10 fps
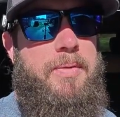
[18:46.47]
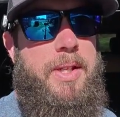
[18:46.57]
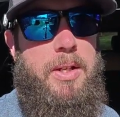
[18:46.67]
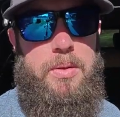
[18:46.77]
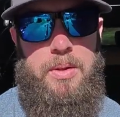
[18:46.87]
a
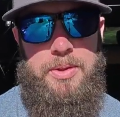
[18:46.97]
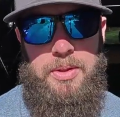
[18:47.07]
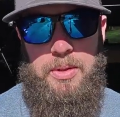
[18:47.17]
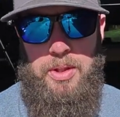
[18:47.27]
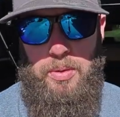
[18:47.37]
video
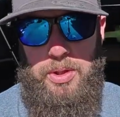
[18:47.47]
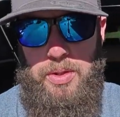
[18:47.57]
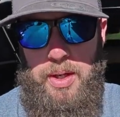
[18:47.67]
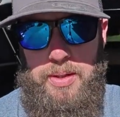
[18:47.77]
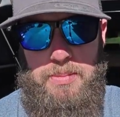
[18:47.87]
closer to your
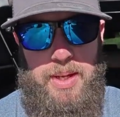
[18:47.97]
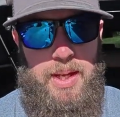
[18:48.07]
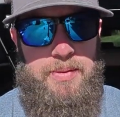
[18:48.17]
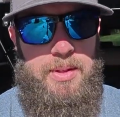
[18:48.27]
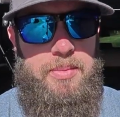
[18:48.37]
truck because it might
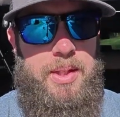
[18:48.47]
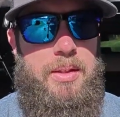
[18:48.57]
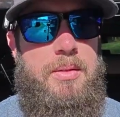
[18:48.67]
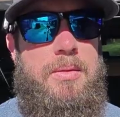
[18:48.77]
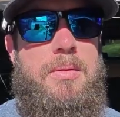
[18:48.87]
have
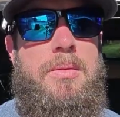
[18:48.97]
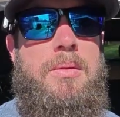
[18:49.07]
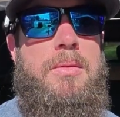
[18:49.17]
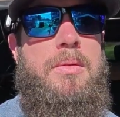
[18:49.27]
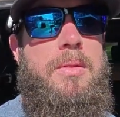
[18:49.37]
something
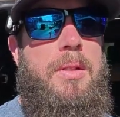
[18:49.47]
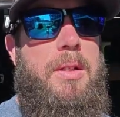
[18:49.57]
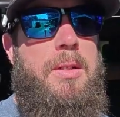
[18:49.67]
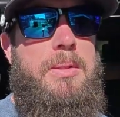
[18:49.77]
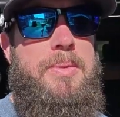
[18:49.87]

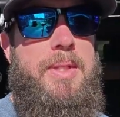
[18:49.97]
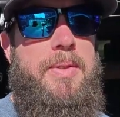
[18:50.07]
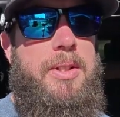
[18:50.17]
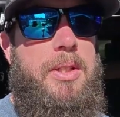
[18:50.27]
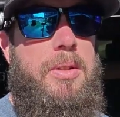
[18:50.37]

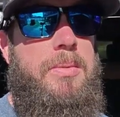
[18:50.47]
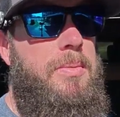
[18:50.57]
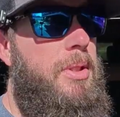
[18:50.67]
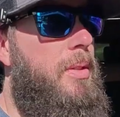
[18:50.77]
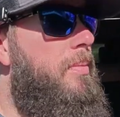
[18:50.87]
specific to you.
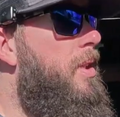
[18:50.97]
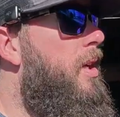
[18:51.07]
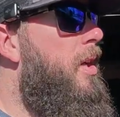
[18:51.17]
So